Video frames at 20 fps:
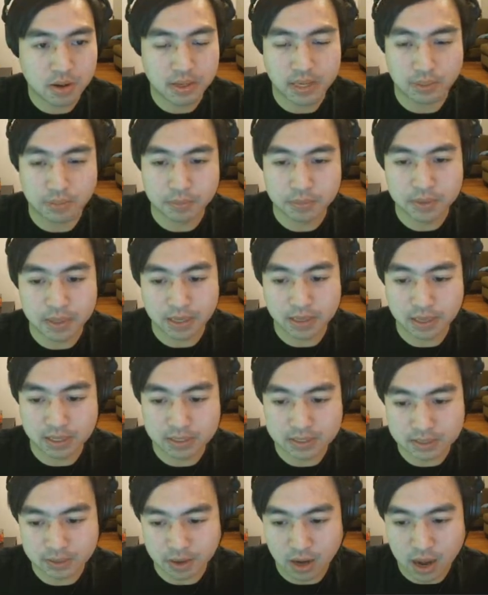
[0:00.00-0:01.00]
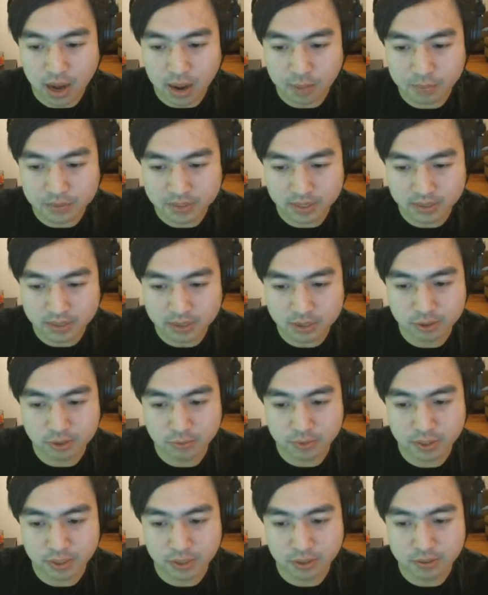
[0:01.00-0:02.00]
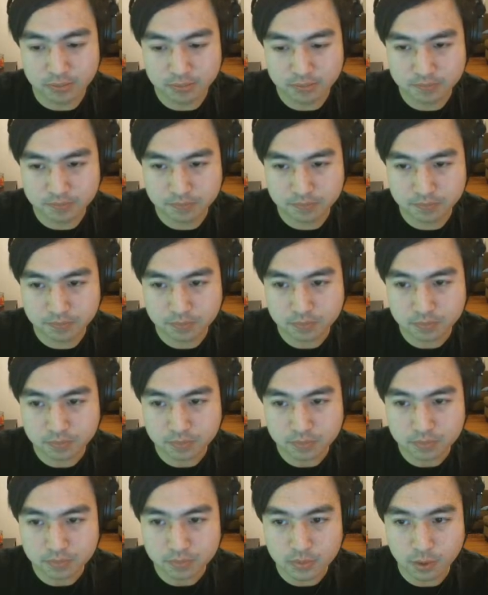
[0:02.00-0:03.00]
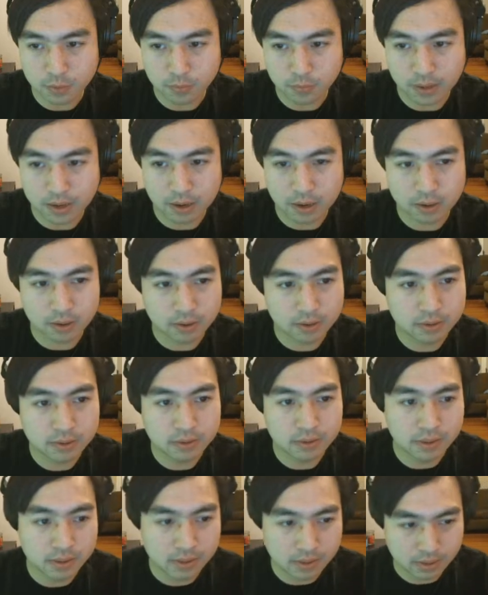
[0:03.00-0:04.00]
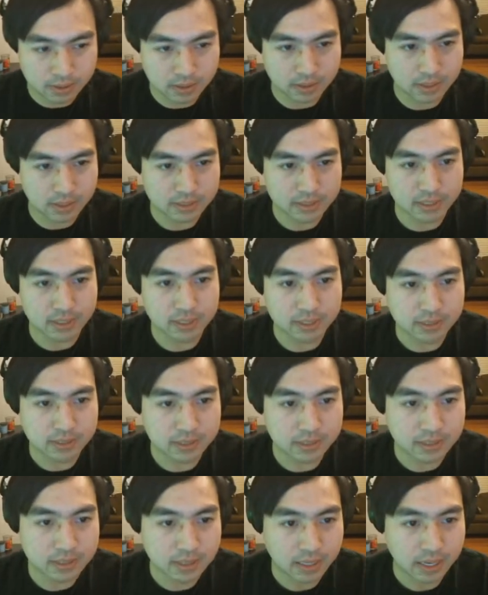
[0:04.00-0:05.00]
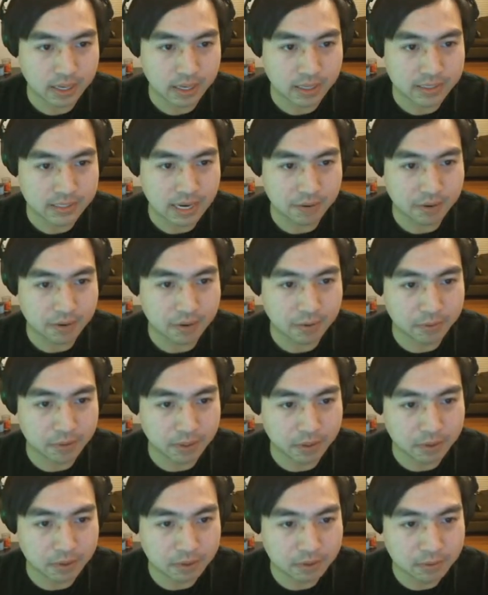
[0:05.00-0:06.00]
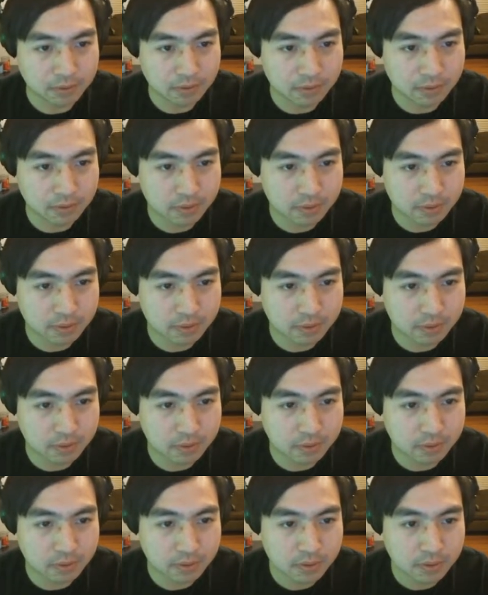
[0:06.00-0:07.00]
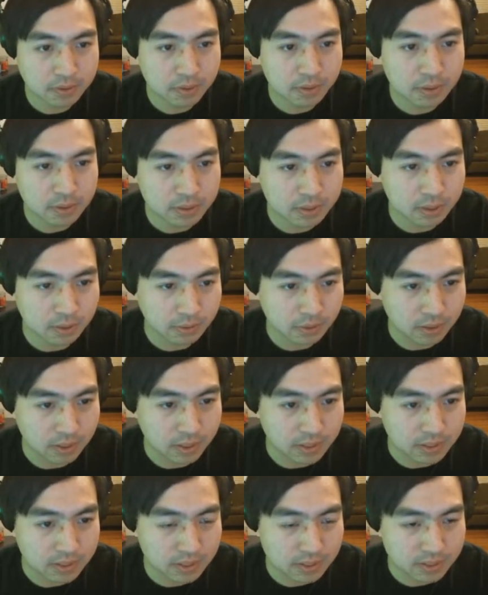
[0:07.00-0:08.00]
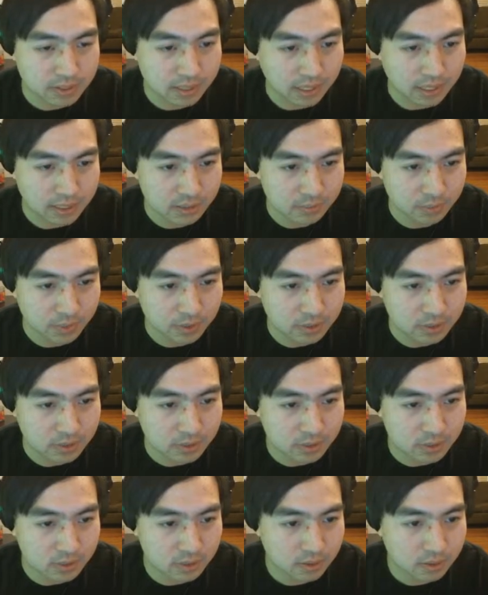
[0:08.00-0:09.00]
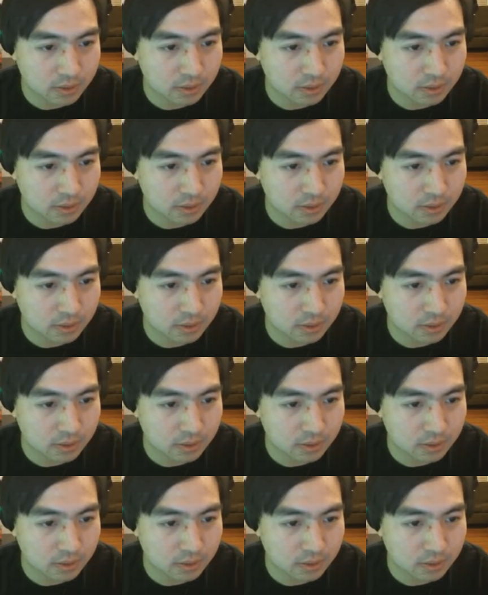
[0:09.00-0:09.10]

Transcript: Yeah, and then so the opposite is true here, where this is a down arrow here. So this side switch